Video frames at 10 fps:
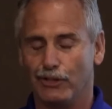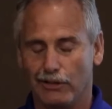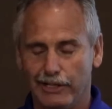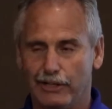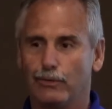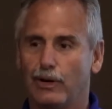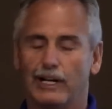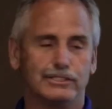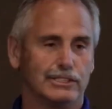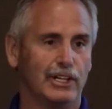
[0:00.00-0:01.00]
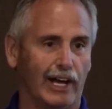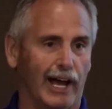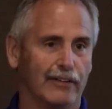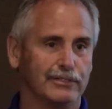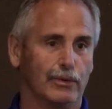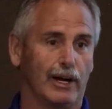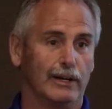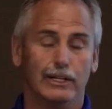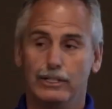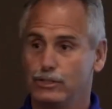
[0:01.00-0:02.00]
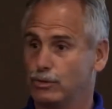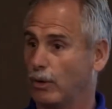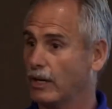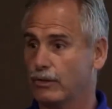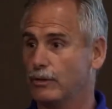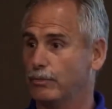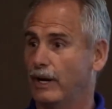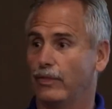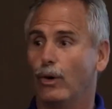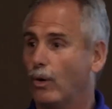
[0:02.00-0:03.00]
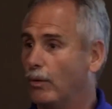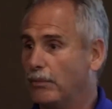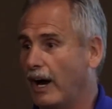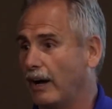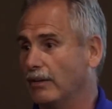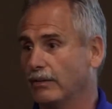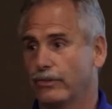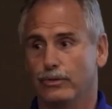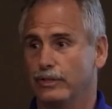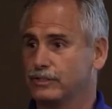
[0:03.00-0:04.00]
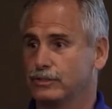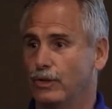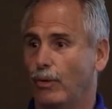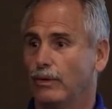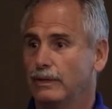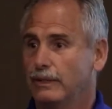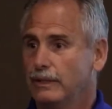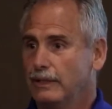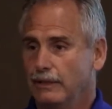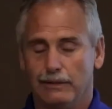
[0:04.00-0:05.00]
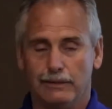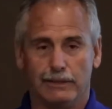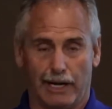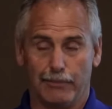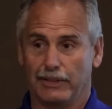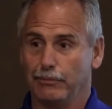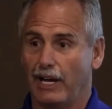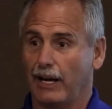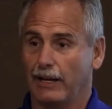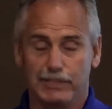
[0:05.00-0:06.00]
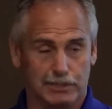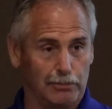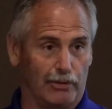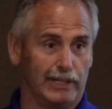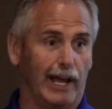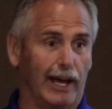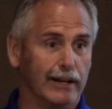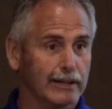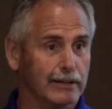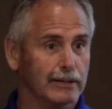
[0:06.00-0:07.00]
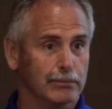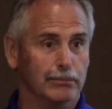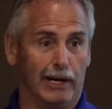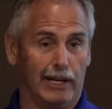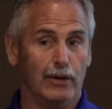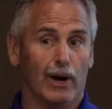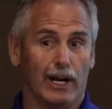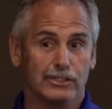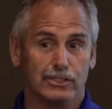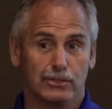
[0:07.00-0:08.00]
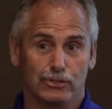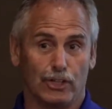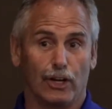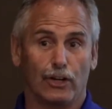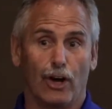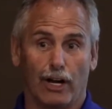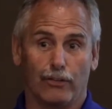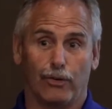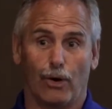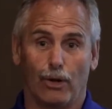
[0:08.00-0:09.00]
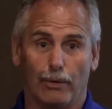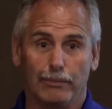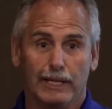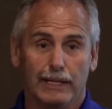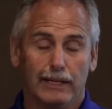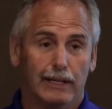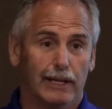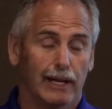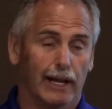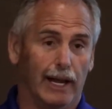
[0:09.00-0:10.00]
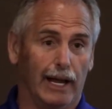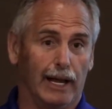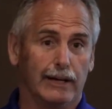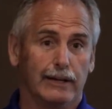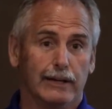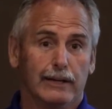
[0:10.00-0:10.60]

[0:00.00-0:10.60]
your leader runs, you have to run. So our group ran the whole mile through this snow. And I'm at the back, I'm just about dead. But he runs, so you got to follow. And,